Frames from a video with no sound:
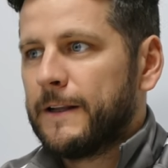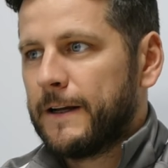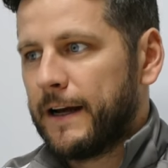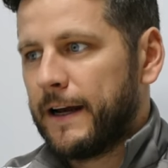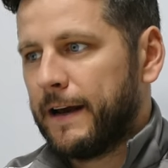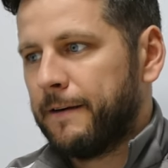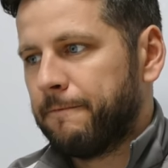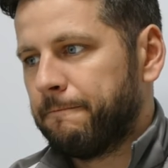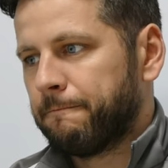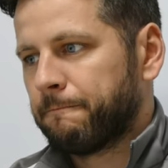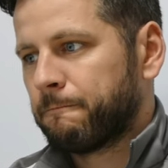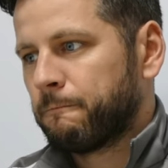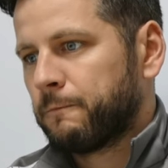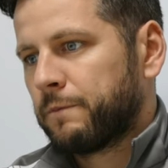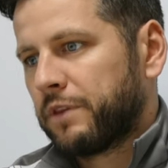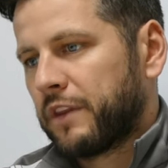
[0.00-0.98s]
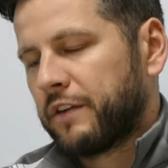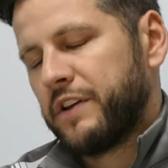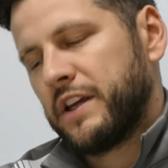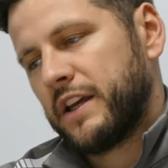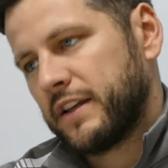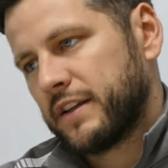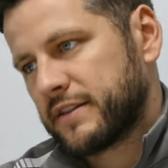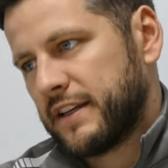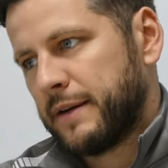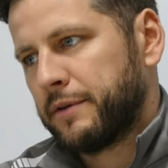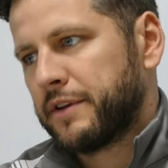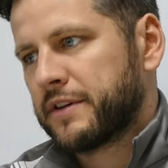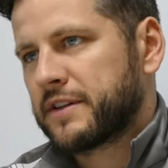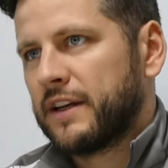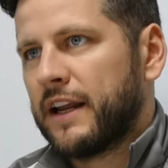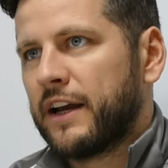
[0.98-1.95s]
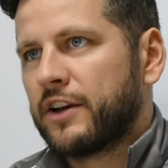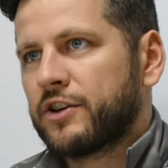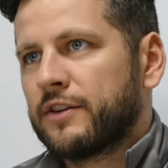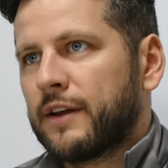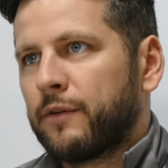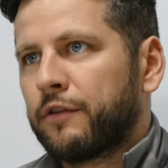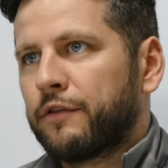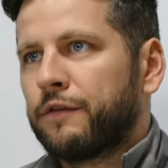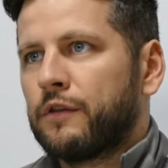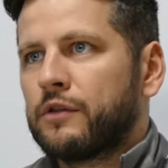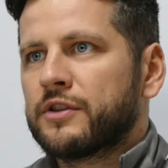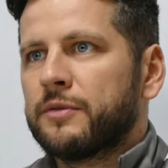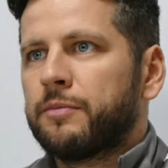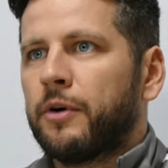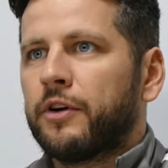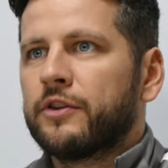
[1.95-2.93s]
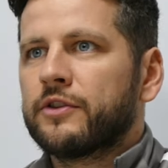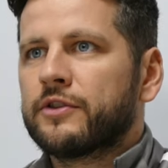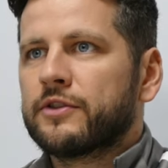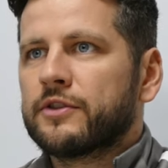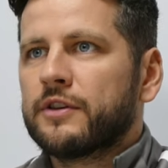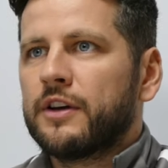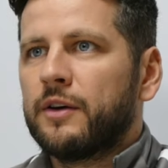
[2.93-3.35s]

Um, I think you can see with the selection that was forced upon us,